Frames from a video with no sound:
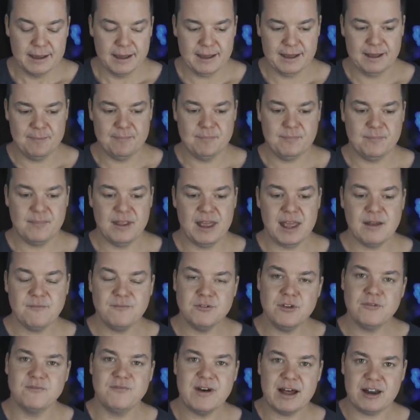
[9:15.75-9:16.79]
um,
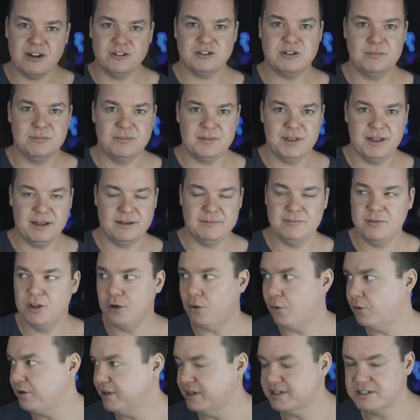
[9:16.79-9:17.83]
if you vanish something the
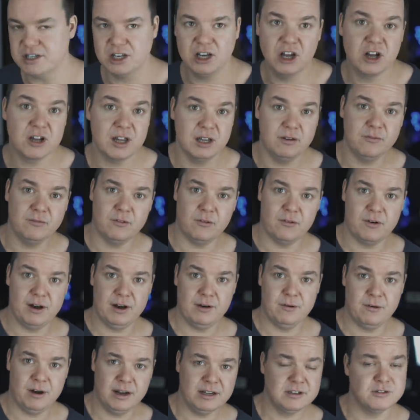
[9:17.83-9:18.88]
audience are looking for
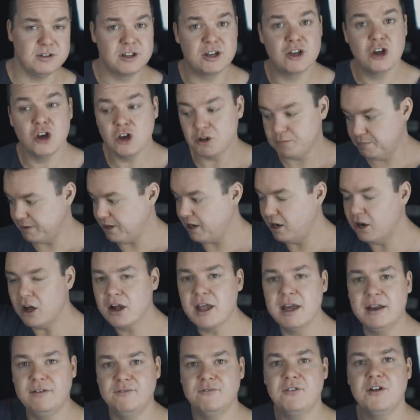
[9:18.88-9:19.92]
it right so they could be
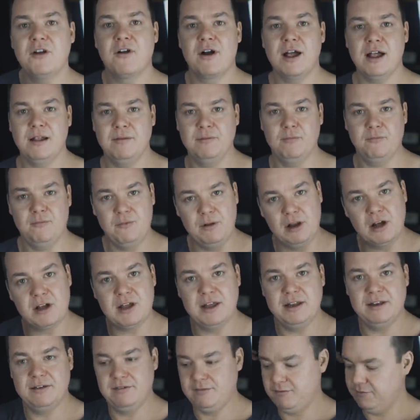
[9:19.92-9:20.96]
looking for your el-
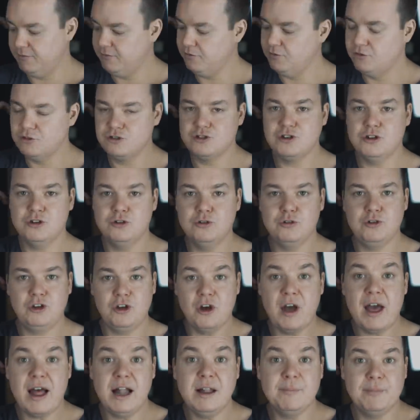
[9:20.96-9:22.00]
looking to
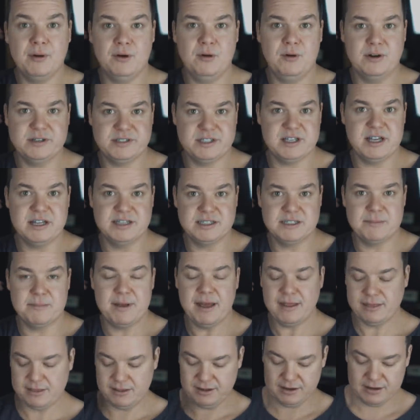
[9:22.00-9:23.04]
your elbow as the, as the
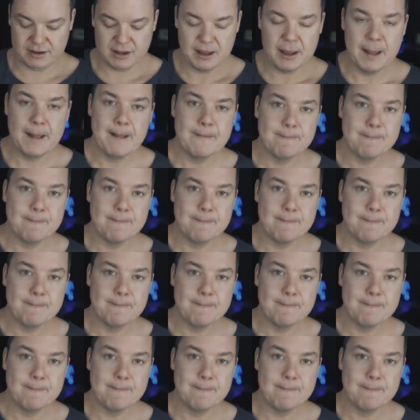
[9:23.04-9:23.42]
method